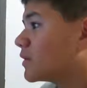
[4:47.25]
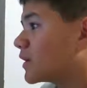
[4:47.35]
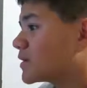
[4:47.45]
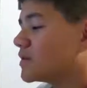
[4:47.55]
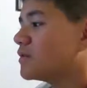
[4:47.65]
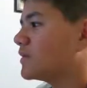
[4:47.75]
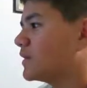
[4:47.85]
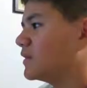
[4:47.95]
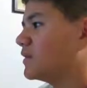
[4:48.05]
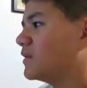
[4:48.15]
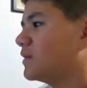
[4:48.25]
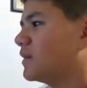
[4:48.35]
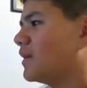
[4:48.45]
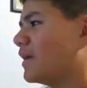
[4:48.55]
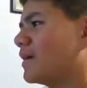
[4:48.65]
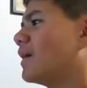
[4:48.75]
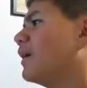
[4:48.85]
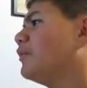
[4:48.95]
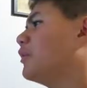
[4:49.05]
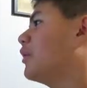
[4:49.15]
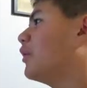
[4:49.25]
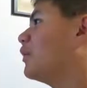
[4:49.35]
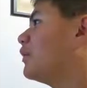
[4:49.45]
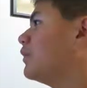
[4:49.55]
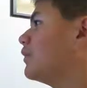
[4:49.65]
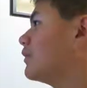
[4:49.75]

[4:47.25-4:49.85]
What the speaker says: Like seriously, like I don't know.